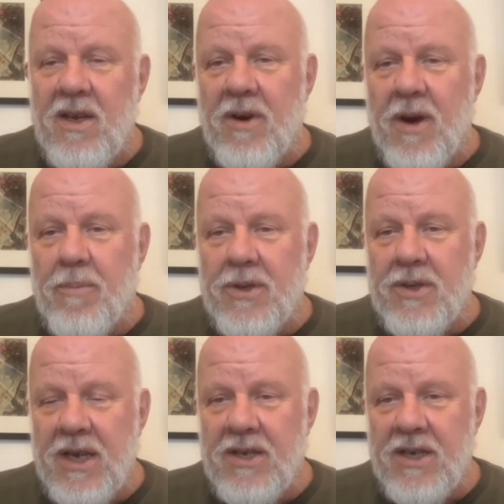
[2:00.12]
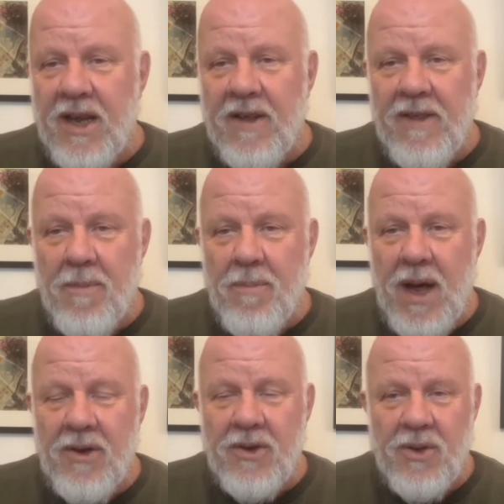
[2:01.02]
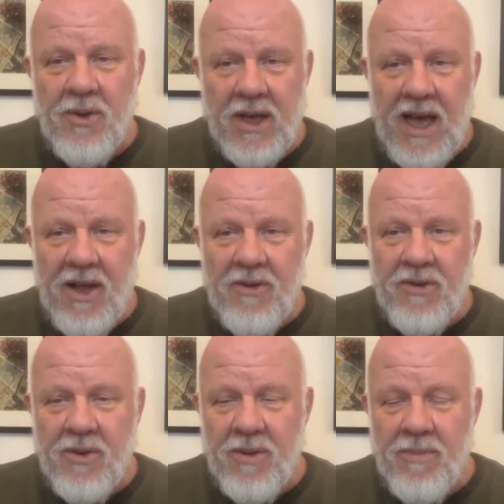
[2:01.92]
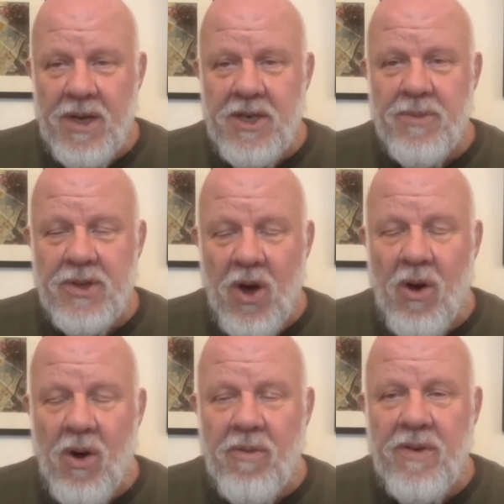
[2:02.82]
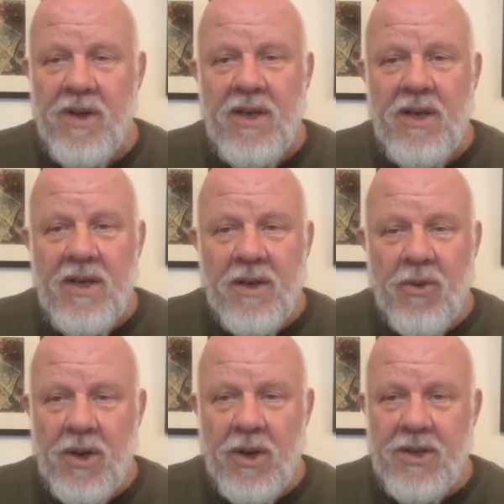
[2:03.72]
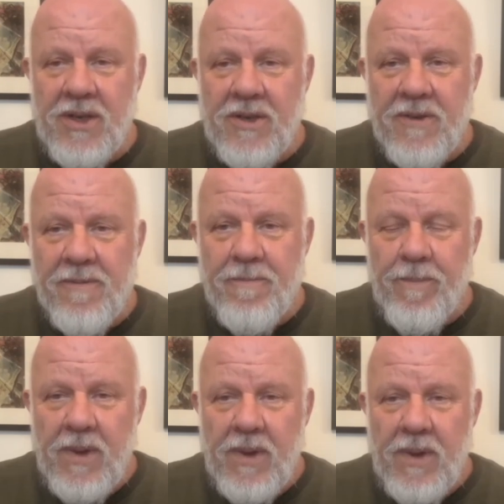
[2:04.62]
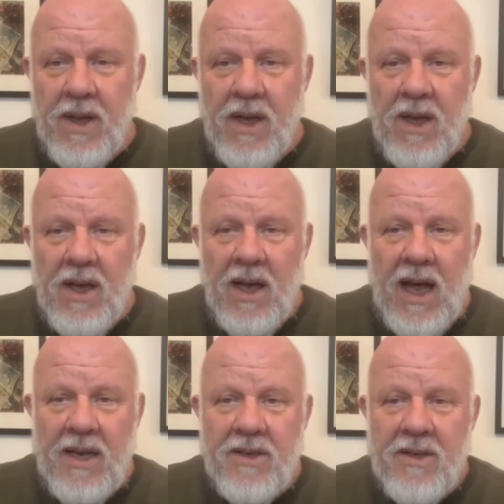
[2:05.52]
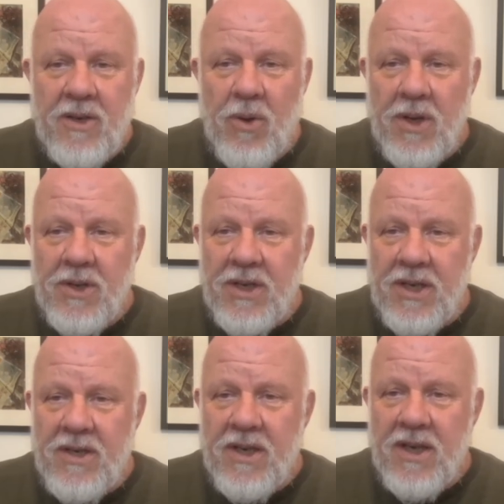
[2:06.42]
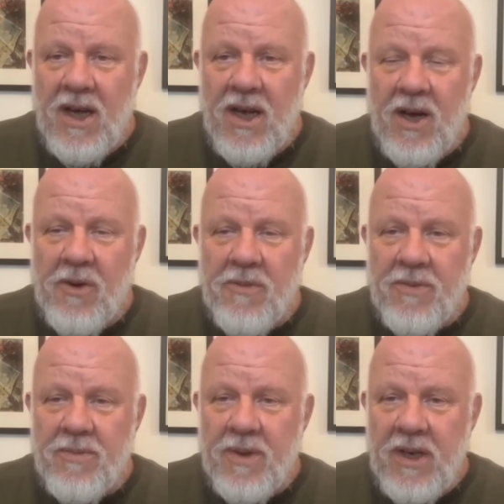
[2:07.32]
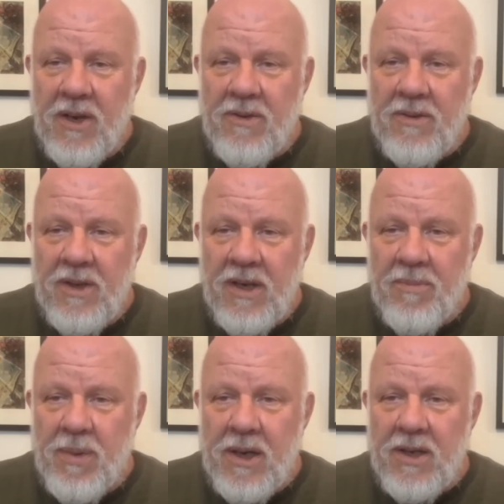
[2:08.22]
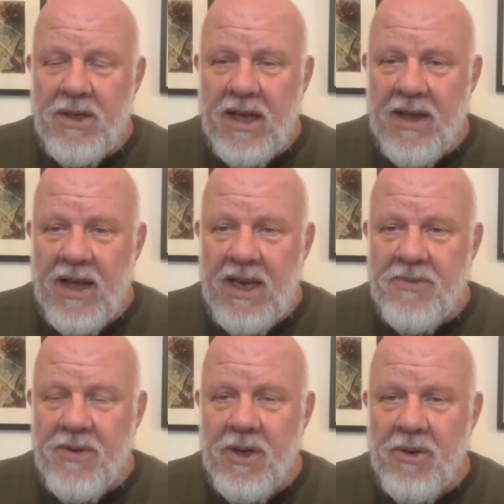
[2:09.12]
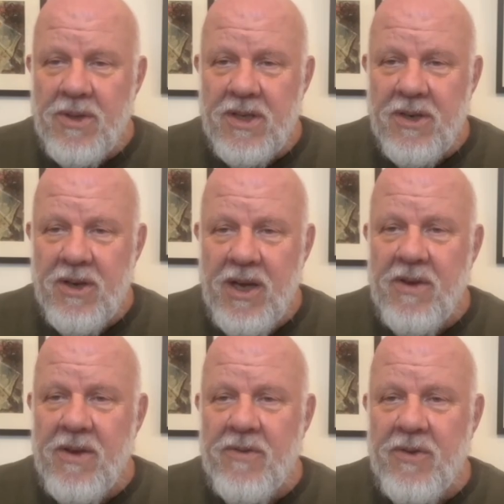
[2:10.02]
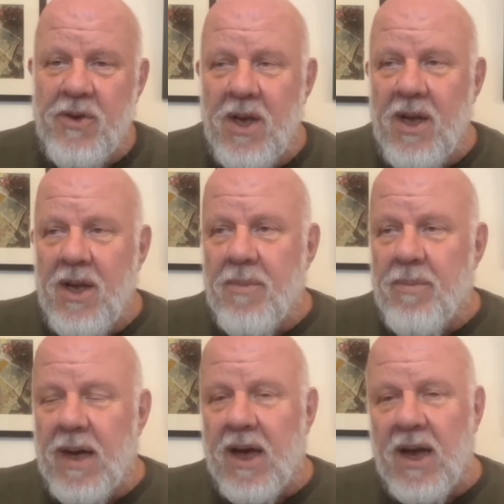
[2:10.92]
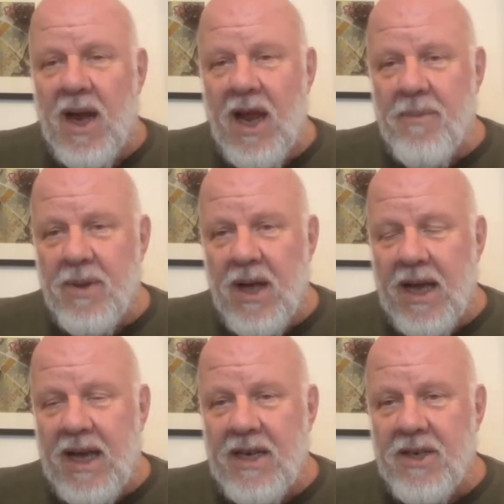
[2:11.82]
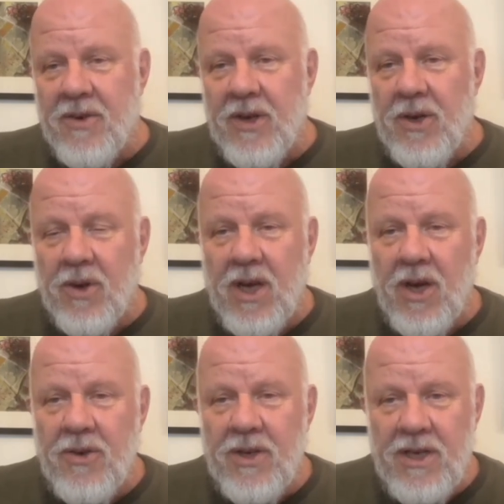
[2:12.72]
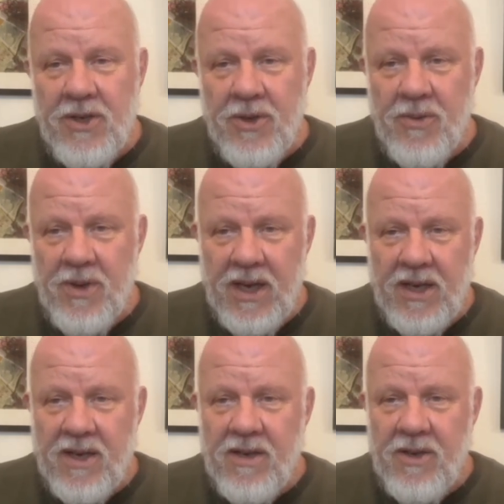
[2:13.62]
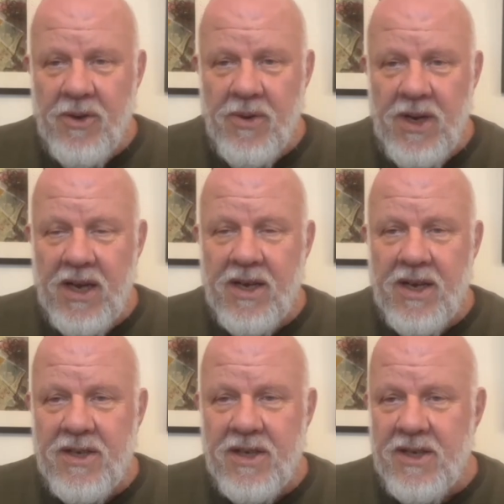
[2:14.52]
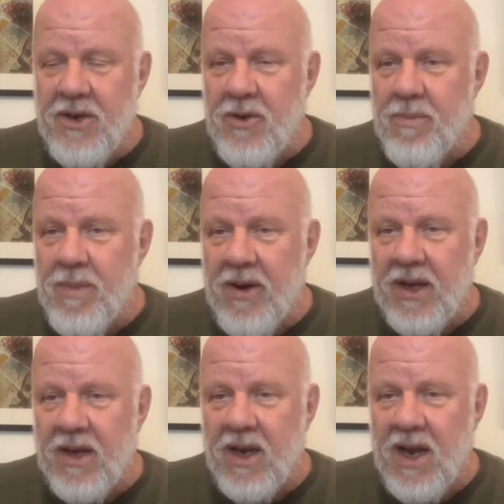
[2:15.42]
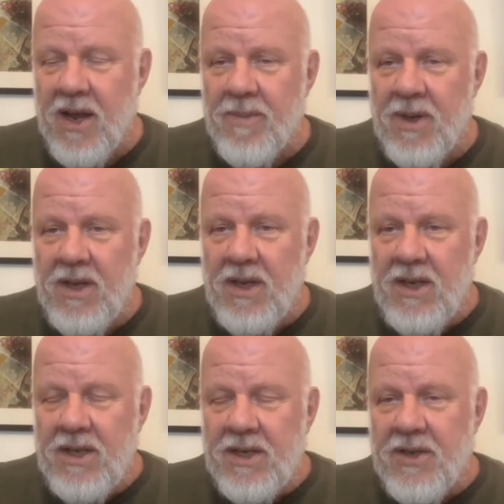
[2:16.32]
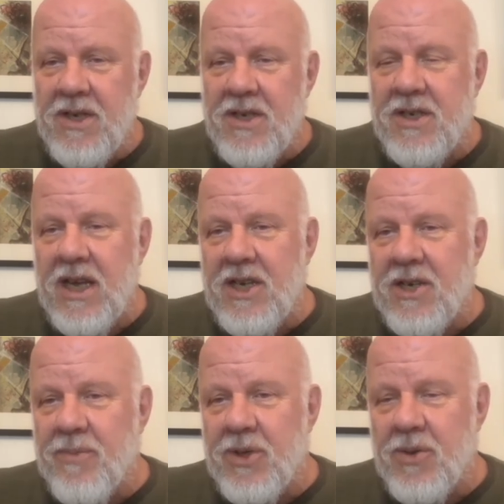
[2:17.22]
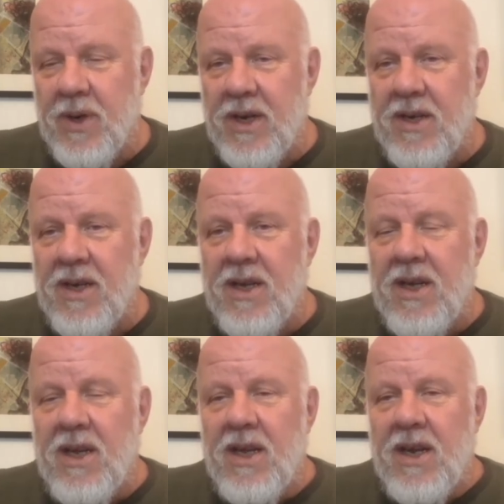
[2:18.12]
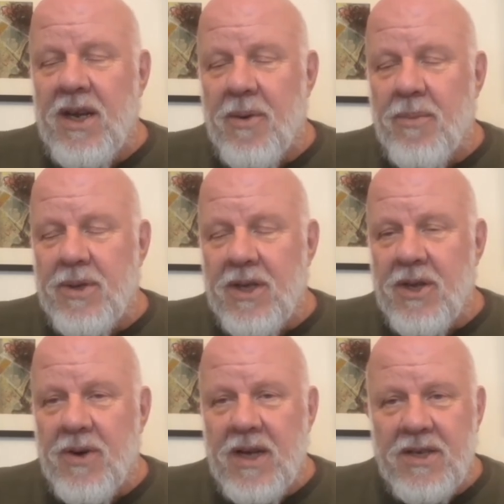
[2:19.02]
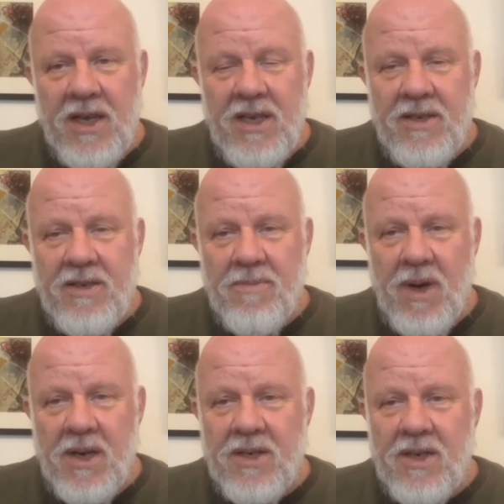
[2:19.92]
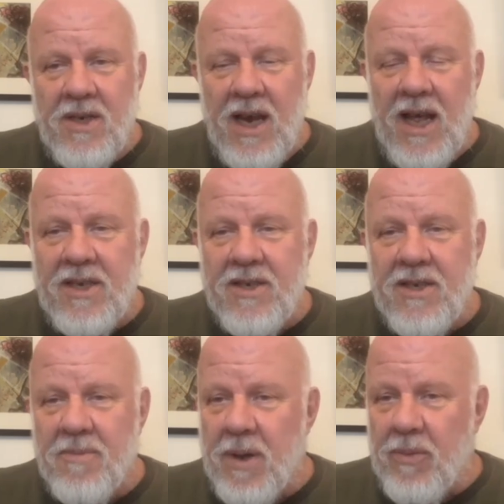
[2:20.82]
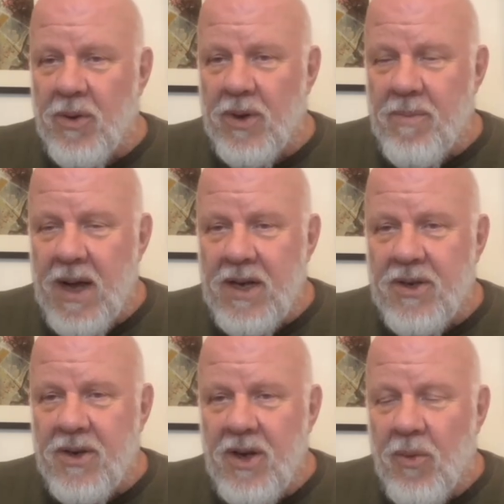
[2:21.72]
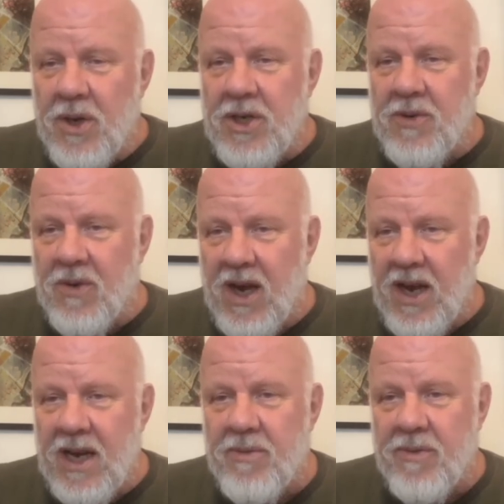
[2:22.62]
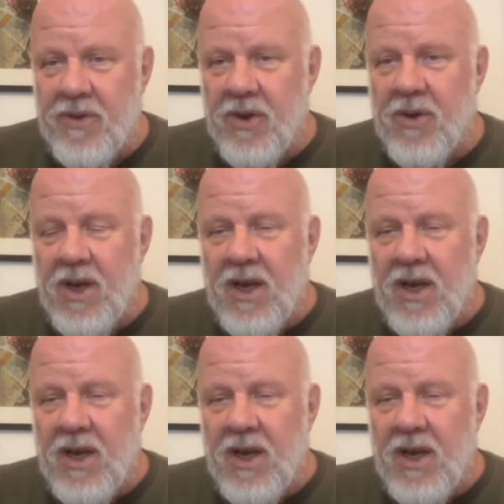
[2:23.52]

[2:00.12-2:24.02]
representing the amount or the count or the measurements of qualities. And qualities are often, bundled together as frequencies. So even if you make a claim that a category or a code is unique, uniqueness is a numeric claim. The distinction between numbers and the rest is much less than people would imagine once you've cleared up a few